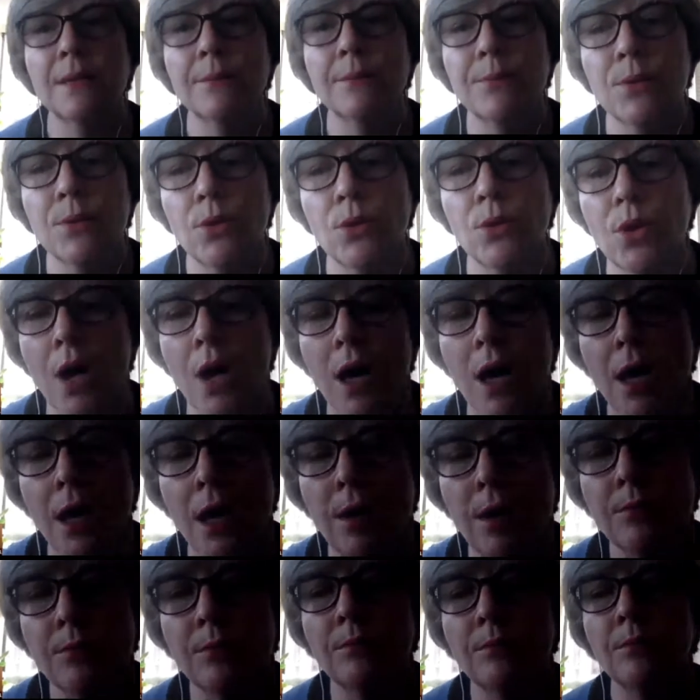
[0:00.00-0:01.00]
of people
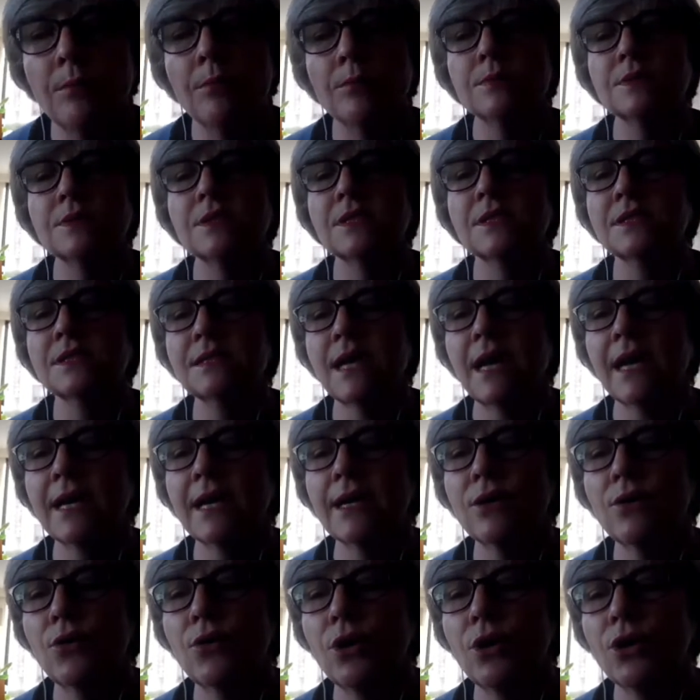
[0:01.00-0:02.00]
um,
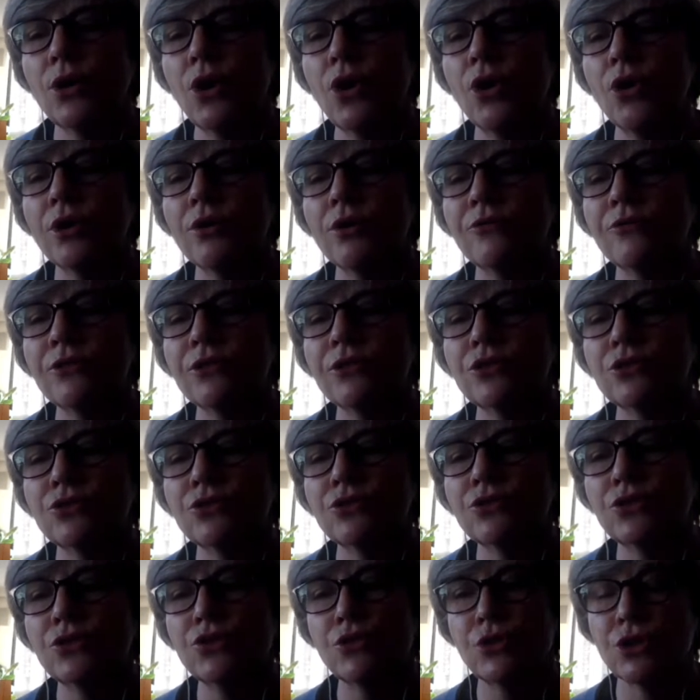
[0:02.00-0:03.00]
decide on
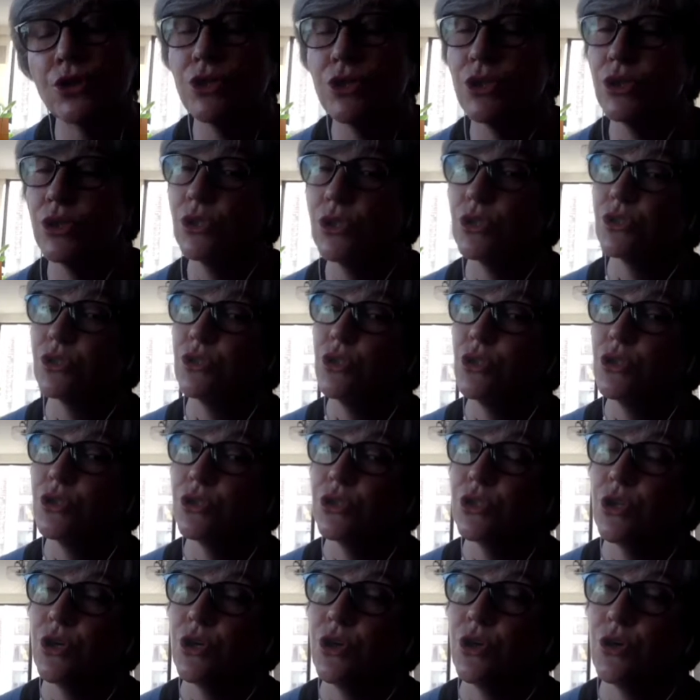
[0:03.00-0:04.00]
artificial nutrition because
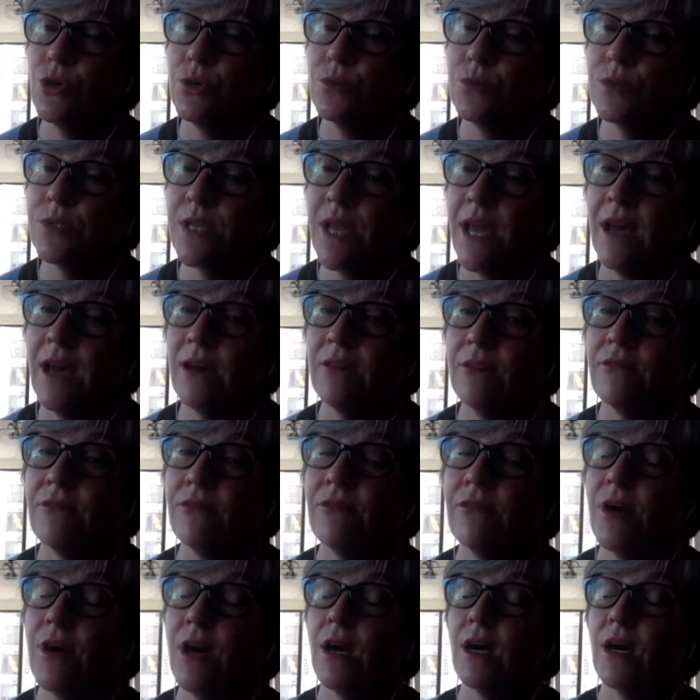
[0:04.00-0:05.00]
nursing homes
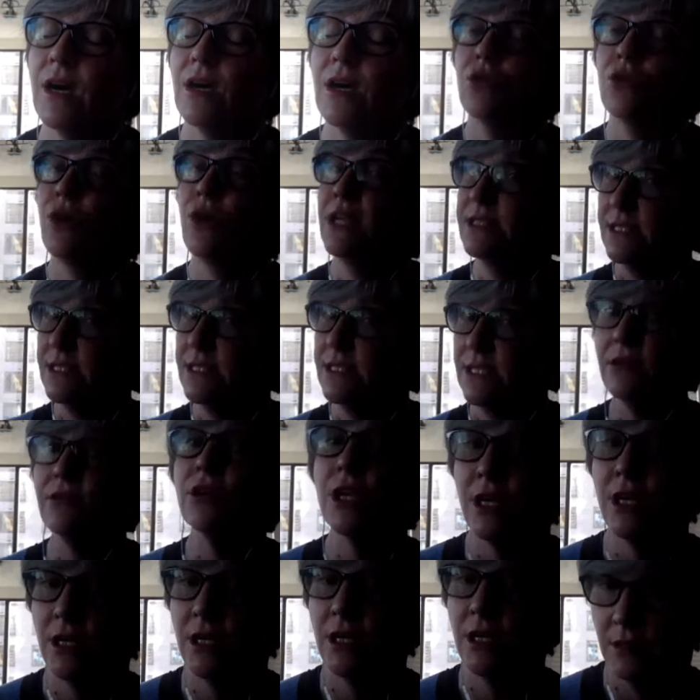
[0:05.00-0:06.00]
have uh,
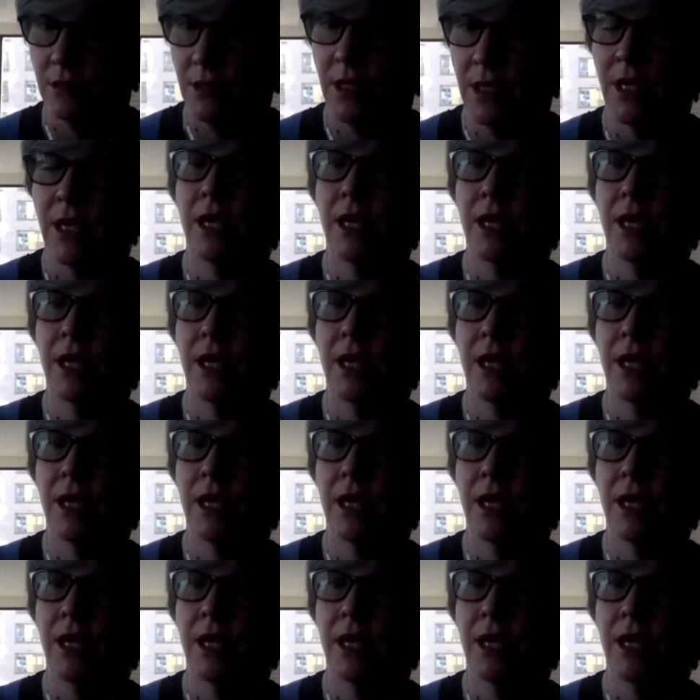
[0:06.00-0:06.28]
criteria